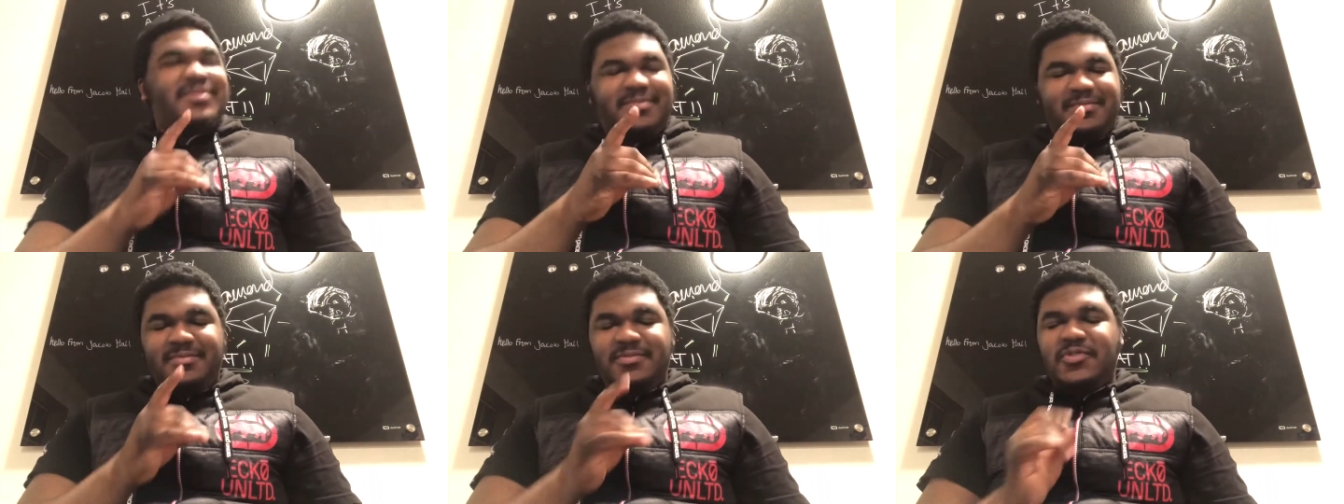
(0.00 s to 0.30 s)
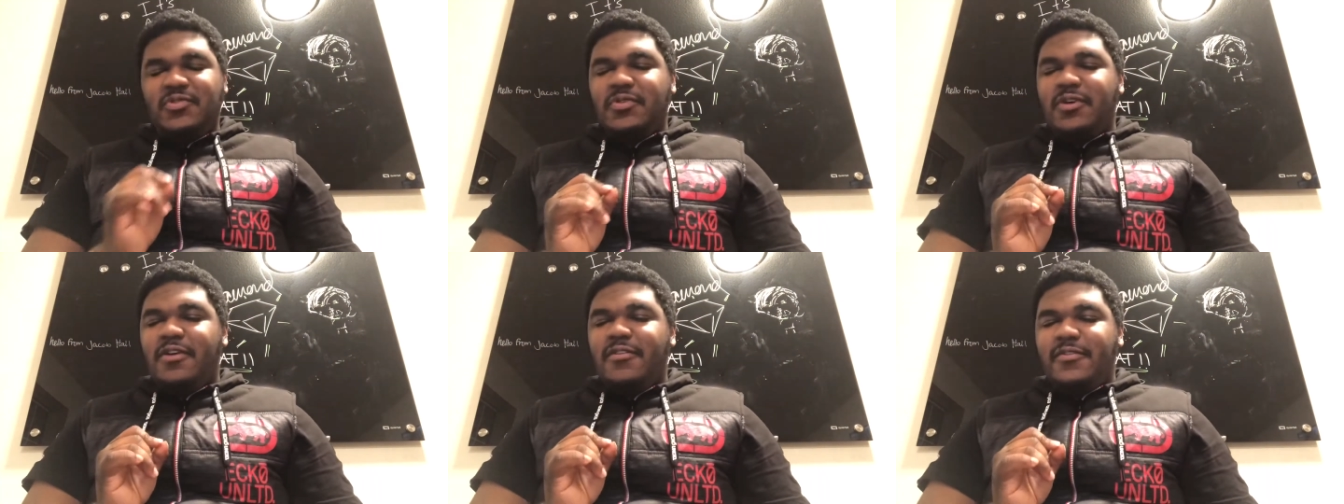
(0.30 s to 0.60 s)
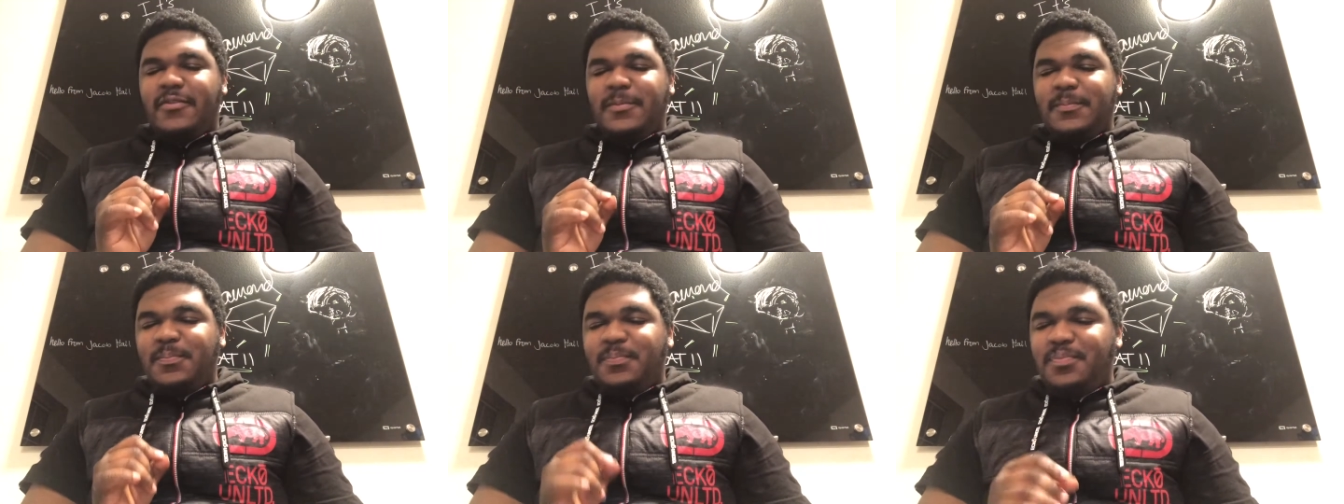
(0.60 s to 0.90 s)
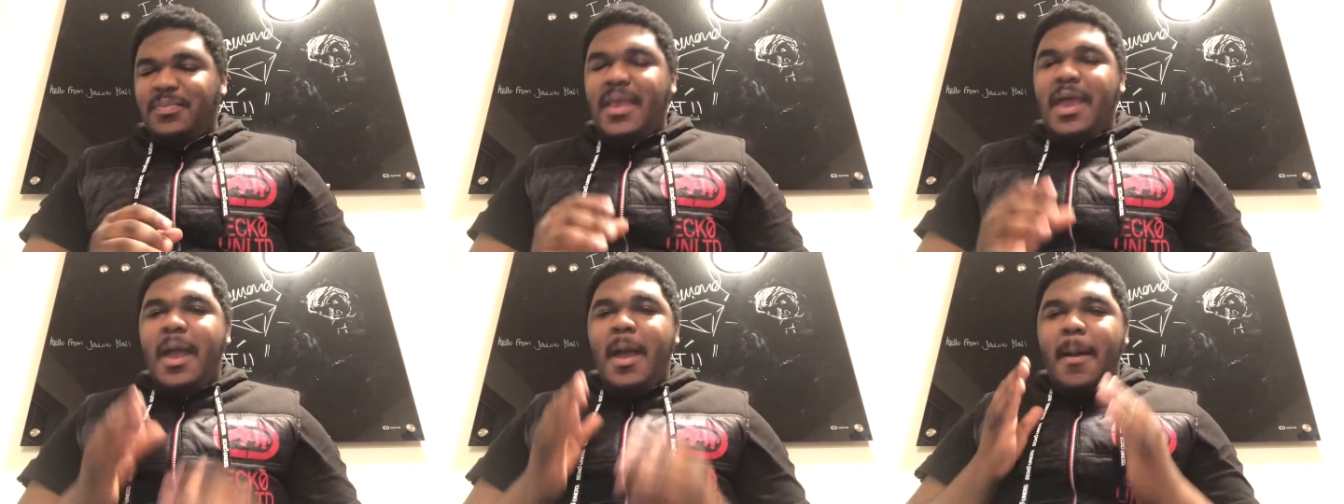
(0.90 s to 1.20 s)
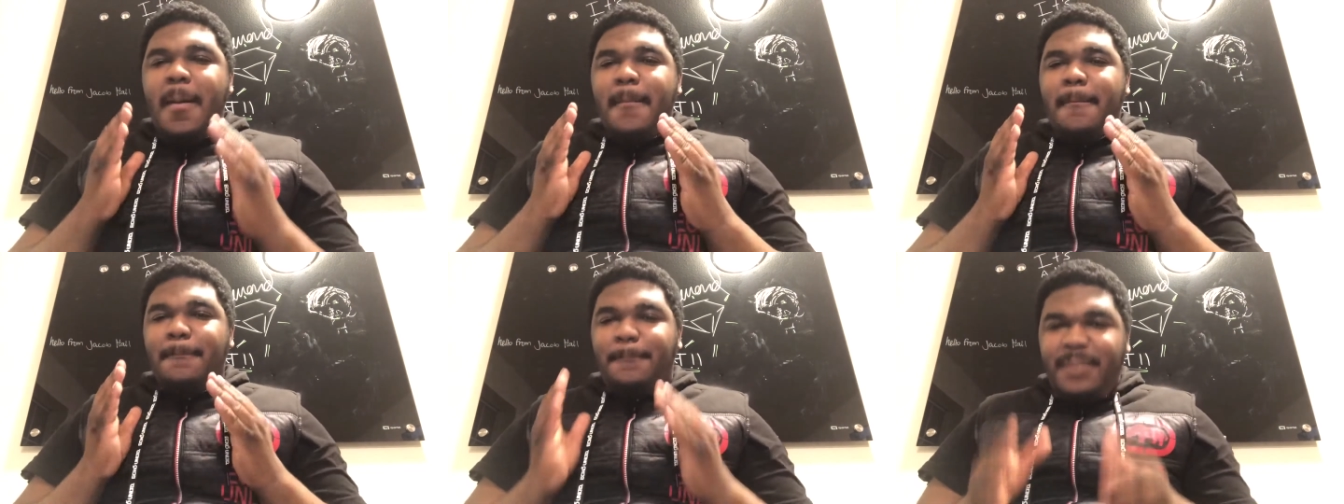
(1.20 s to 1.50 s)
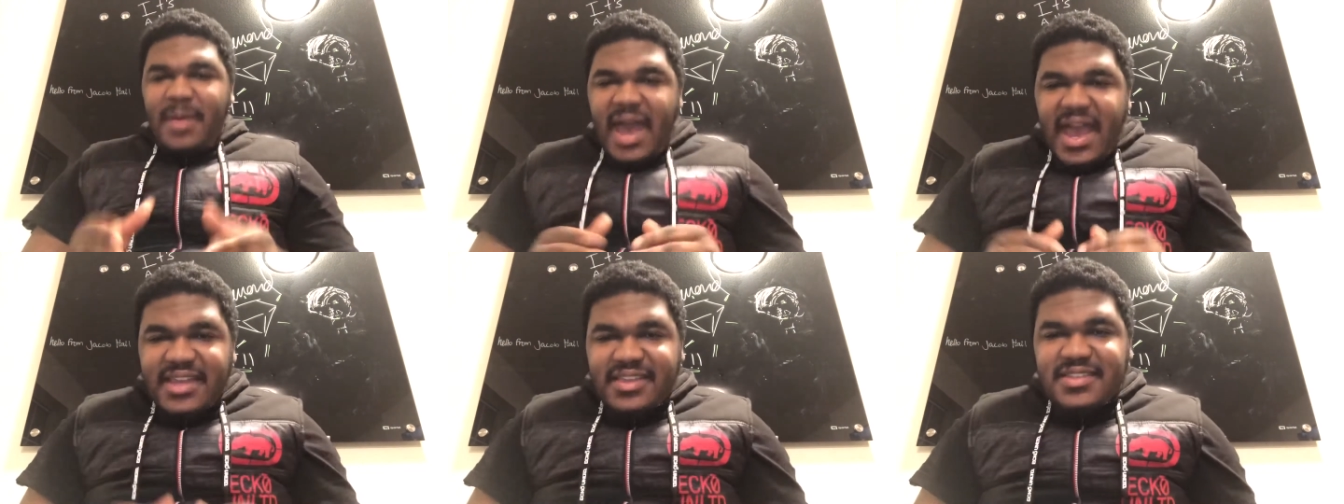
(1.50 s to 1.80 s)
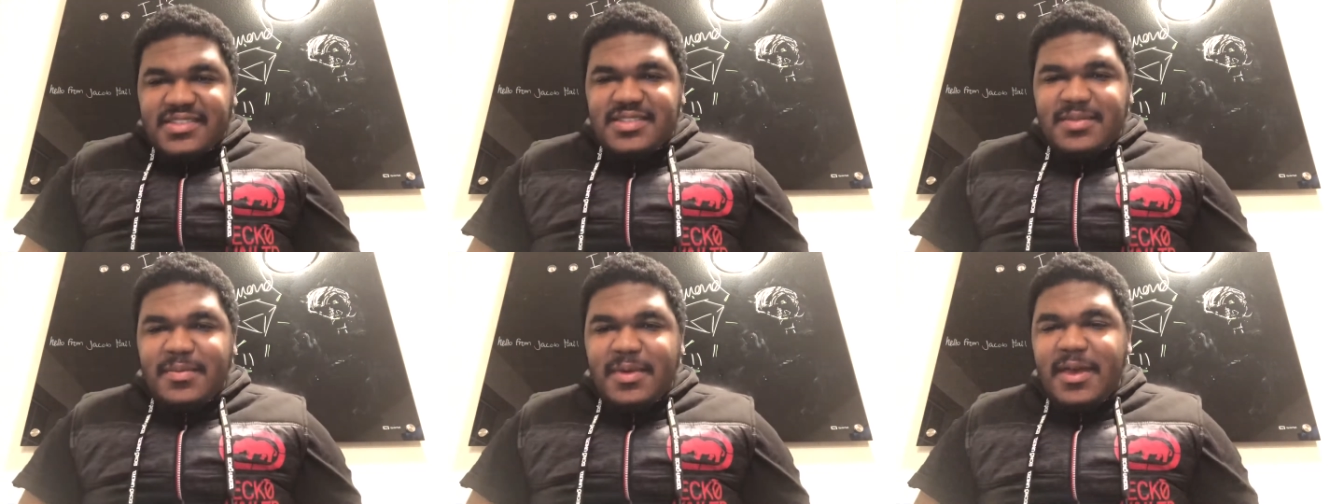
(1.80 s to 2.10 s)
Do over. Back
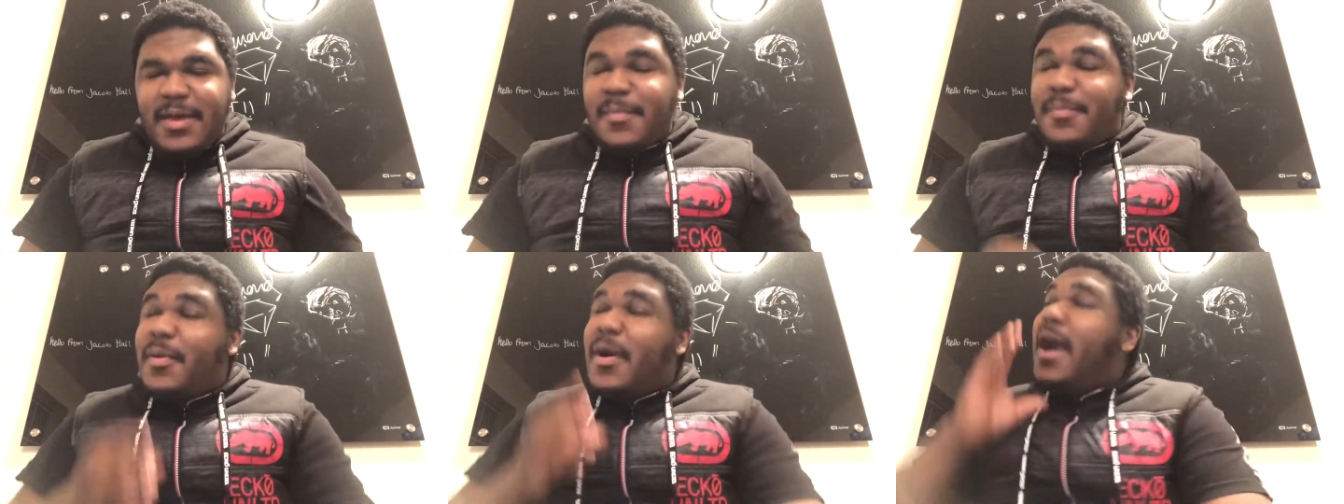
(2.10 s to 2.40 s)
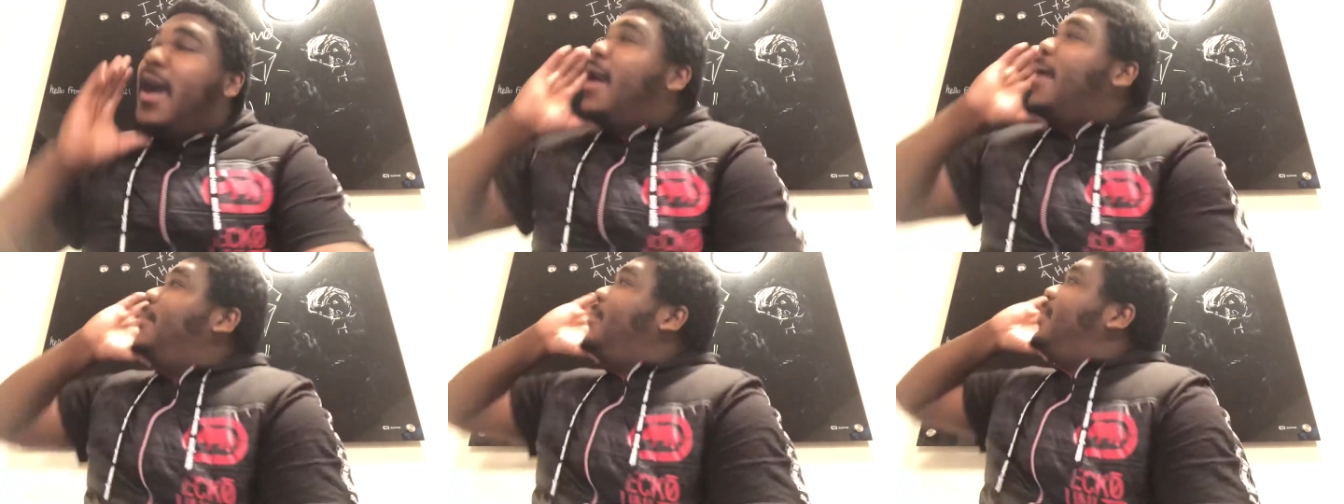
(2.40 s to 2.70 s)
to some hip hop,